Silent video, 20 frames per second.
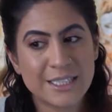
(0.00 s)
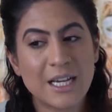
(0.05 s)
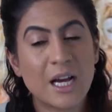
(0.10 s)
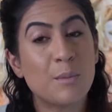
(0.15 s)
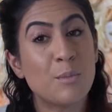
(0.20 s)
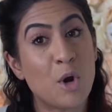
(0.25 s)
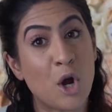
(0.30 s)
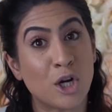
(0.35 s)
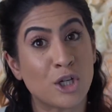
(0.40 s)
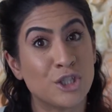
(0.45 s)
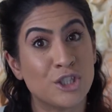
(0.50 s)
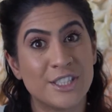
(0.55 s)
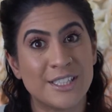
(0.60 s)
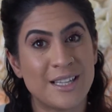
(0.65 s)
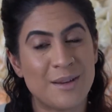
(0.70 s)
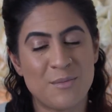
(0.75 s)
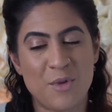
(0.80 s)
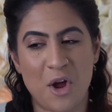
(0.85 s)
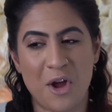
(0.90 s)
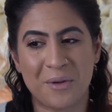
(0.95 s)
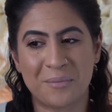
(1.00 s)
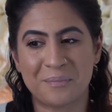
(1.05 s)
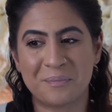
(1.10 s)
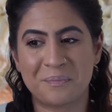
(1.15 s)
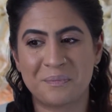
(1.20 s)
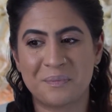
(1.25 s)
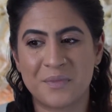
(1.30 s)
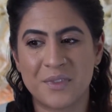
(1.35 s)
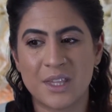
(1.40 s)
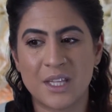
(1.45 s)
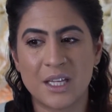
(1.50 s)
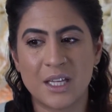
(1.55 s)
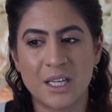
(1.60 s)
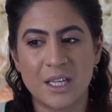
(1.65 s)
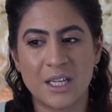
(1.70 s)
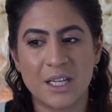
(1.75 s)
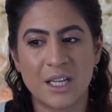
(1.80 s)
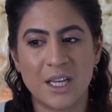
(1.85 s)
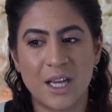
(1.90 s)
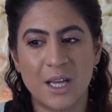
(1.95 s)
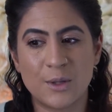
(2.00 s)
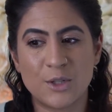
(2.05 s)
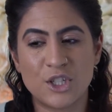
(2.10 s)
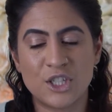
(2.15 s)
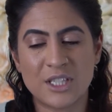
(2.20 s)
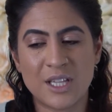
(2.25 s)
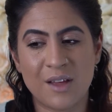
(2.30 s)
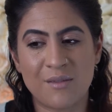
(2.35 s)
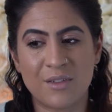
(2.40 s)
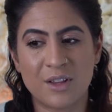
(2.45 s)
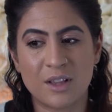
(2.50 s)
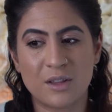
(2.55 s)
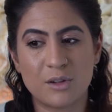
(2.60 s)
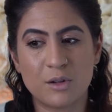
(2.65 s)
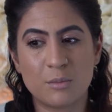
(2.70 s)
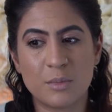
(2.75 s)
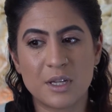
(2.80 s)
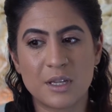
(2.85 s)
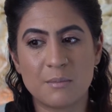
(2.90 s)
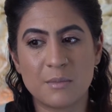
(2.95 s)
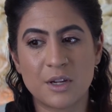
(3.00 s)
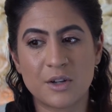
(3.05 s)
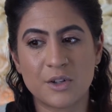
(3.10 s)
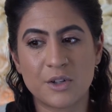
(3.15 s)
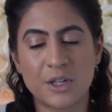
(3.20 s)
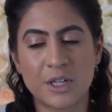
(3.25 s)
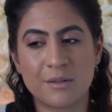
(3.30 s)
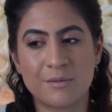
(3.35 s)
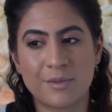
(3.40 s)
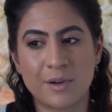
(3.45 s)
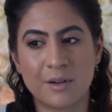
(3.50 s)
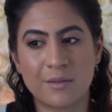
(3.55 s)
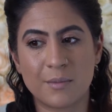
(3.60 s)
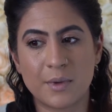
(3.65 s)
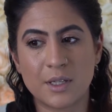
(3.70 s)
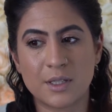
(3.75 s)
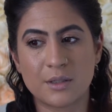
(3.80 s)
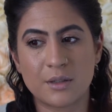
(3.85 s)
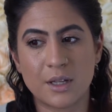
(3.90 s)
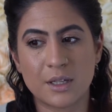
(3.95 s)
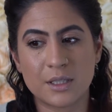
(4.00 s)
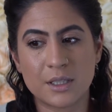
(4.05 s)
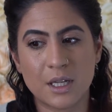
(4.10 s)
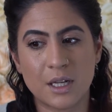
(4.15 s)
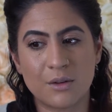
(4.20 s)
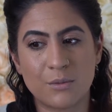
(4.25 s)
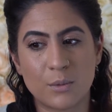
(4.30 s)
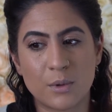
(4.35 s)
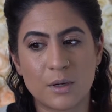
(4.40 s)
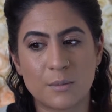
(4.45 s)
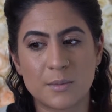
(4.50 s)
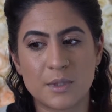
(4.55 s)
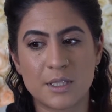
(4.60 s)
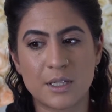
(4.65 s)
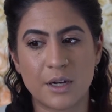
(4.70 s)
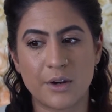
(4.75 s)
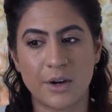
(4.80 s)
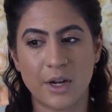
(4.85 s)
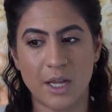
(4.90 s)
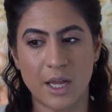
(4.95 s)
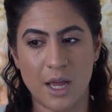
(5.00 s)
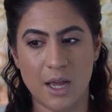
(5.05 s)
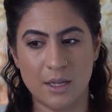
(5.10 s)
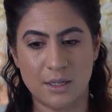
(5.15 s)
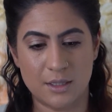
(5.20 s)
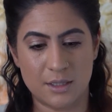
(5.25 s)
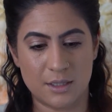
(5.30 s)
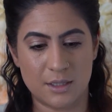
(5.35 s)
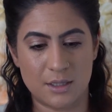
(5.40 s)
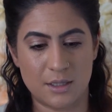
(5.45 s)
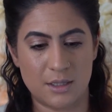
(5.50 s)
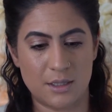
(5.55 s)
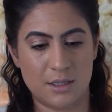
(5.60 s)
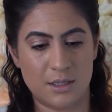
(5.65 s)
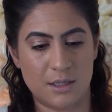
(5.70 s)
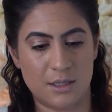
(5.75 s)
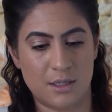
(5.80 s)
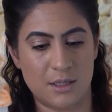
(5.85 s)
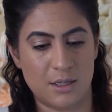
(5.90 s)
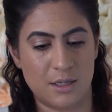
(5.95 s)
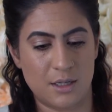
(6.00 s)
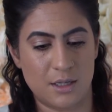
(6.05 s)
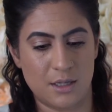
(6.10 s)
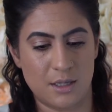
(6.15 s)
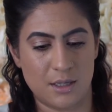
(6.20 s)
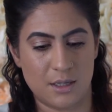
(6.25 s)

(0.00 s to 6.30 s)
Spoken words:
obnoxious, I'm not. I just have a little bitty mirror in front of me, so that's kind of what I'm staring at.